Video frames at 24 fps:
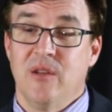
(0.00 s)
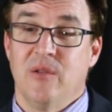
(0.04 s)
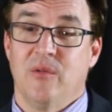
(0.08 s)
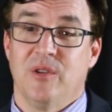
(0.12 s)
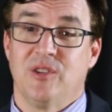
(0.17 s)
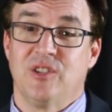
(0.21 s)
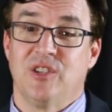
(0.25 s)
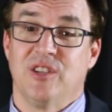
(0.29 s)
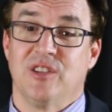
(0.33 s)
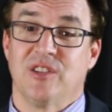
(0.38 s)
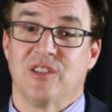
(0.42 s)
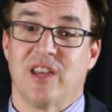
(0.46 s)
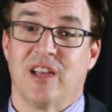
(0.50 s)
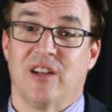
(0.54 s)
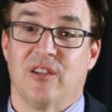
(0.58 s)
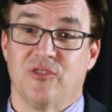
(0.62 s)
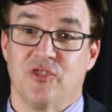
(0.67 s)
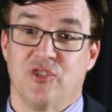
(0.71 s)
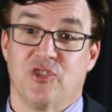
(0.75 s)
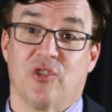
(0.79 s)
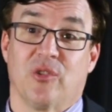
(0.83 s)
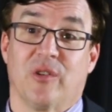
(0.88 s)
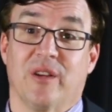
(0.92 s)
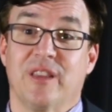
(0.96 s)
which is
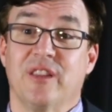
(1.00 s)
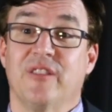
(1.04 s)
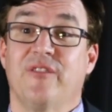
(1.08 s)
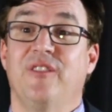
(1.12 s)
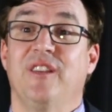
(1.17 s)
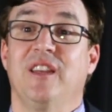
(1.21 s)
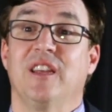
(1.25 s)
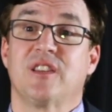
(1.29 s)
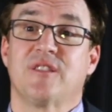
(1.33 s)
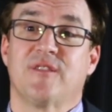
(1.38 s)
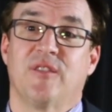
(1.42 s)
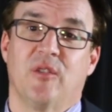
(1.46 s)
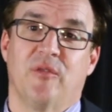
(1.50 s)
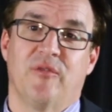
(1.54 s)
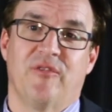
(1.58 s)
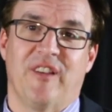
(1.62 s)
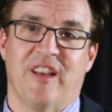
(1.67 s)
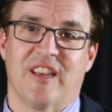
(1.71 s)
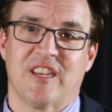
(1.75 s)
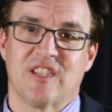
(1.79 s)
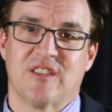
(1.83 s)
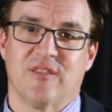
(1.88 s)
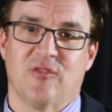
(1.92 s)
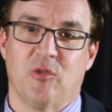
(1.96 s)
held during the Phoenix Film
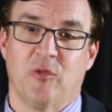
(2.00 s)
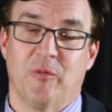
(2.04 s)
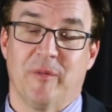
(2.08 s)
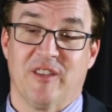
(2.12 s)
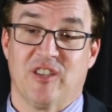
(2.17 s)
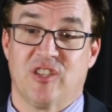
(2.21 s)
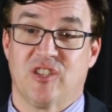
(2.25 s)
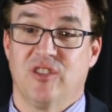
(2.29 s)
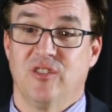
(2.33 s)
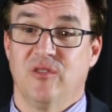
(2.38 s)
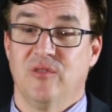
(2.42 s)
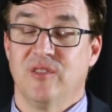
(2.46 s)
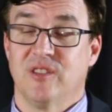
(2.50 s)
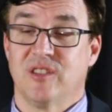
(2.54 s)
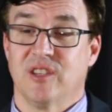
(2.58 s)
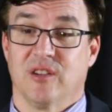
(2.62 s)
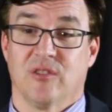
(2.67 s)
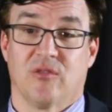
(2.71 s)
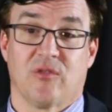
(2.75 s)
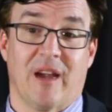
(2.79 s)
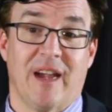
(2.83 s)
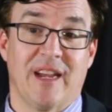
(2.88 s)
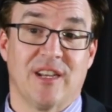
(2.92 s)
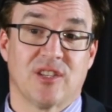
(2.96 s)
Festival, but students
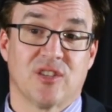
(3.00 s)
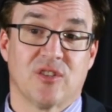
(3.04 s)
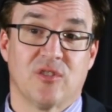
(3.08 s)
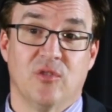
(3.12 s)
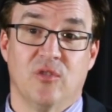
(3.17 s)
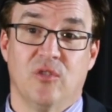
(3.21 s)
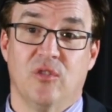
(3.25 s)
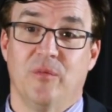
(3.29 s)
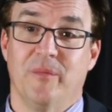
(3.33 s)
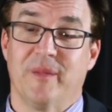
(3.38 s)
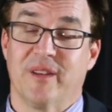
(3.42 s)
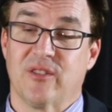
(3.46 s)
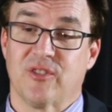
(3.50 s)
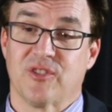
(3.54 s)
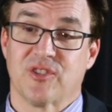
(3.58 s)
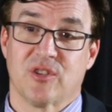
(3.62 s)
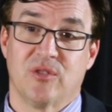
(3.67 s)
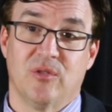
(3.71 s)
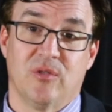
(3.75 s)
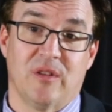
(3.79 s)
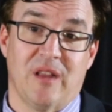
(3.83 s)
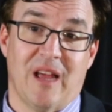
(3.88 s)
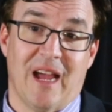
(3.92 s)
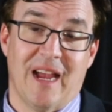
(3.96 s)
in grade school, middle
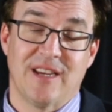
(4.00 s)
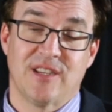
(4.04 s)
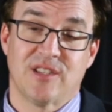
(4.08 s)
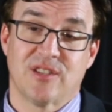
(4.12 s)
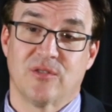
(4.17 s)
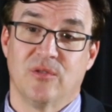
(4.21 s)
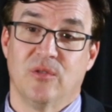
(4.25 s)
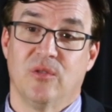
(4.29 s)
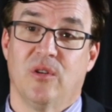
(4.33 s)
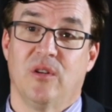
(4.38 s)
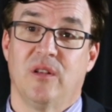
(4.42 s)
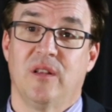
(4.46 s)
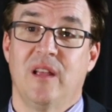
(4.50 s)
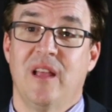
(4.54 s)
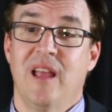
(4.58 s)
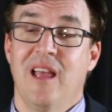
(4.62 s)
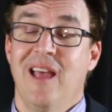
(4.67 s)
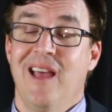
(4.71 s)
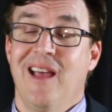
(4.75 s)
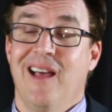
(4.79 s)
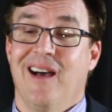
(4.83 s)
school, high school,